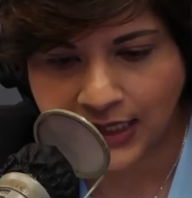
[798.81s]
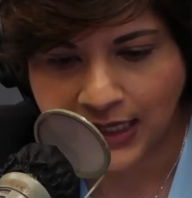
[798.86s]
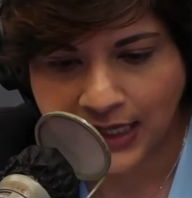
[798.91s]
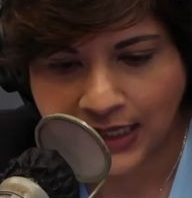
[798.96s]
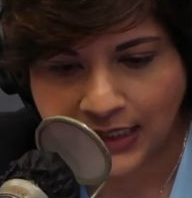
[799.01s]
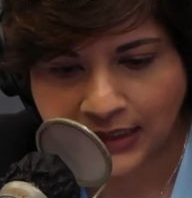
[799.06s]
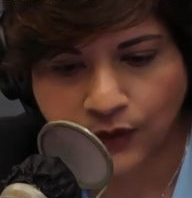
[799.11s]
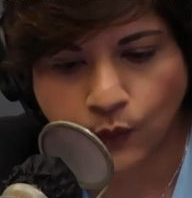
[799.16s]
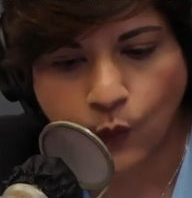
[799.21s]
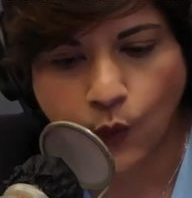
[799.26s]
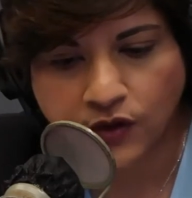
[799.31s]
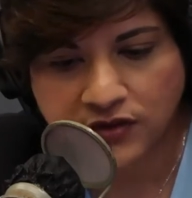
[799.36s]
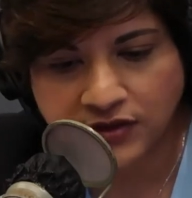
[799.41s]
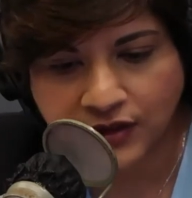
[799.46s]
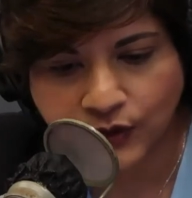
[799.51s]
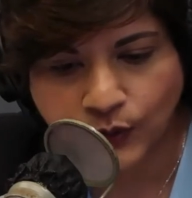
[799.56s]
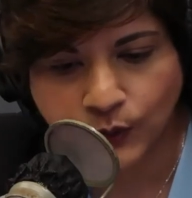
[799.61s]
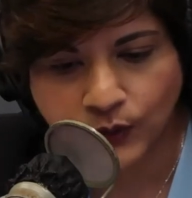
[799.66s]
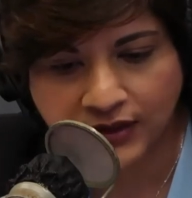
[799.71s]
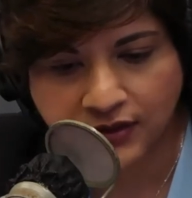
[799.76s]
the water
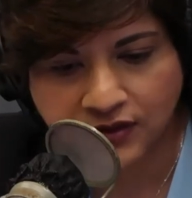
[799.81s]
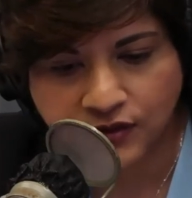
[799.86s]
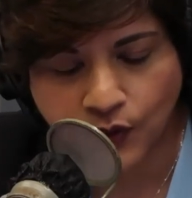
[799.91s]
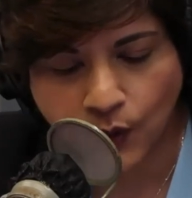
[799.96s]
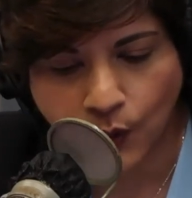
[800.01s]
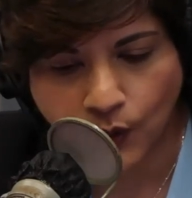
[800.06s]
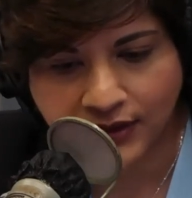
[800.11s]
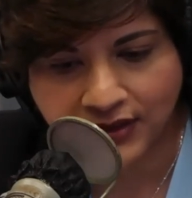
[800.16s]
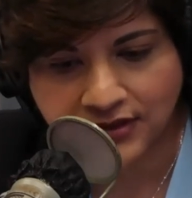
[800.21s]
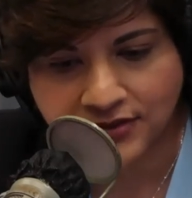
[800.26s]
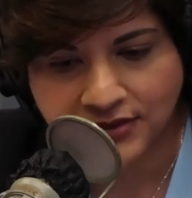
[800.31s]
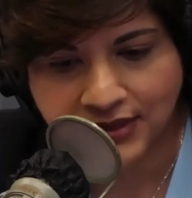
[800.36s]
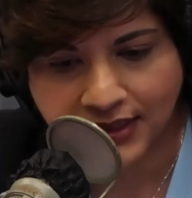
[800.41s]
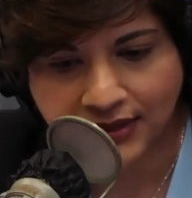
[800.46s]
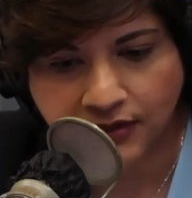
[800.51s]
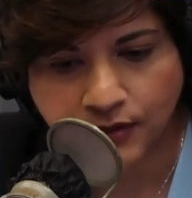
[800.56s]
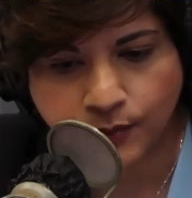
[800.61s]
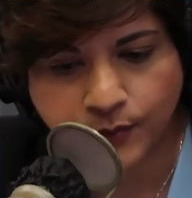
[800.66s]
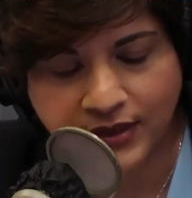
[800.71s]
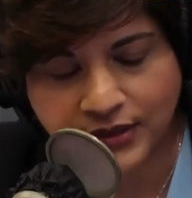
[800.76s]
cooler talk is that the
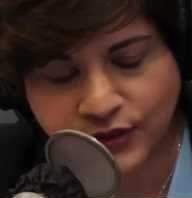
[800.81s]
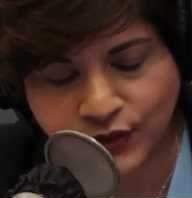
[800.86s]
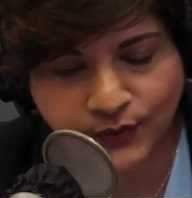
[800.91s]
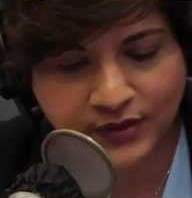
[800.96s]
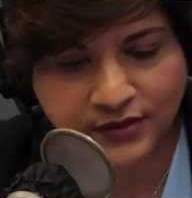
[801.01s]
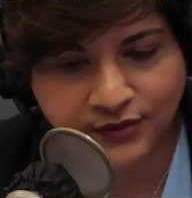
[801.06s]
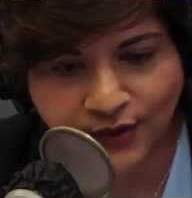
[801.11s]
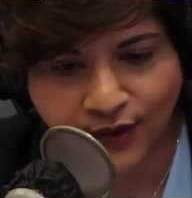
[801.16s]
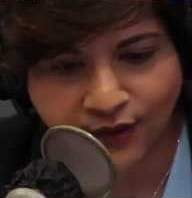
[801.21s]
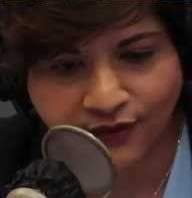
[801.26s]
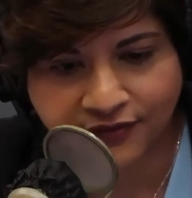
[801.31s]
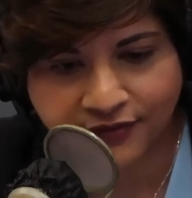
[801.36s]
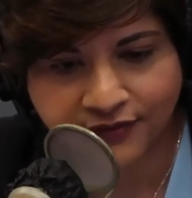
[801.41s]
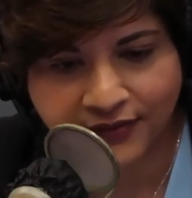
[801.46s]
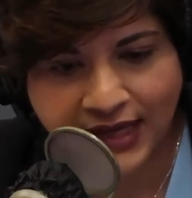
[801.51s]
pressure is off.